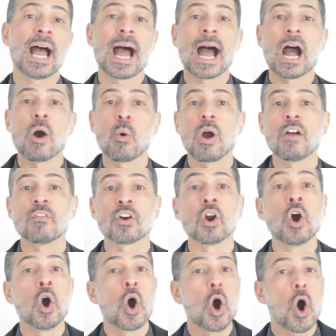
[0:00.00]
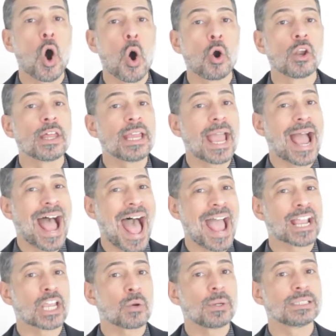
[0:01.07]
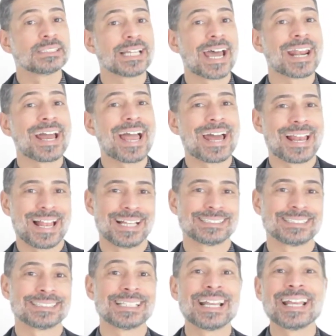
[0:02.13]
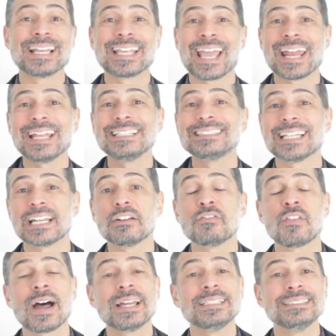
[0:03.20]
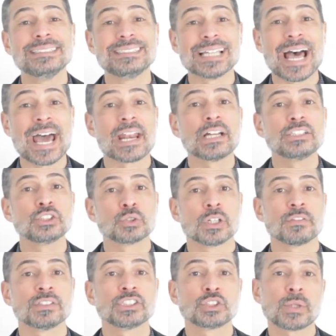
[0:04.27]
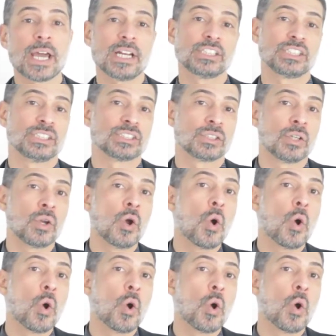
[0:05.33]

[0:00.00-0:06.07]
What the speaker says: However, only accurate data analysis can identify data-driven strategies.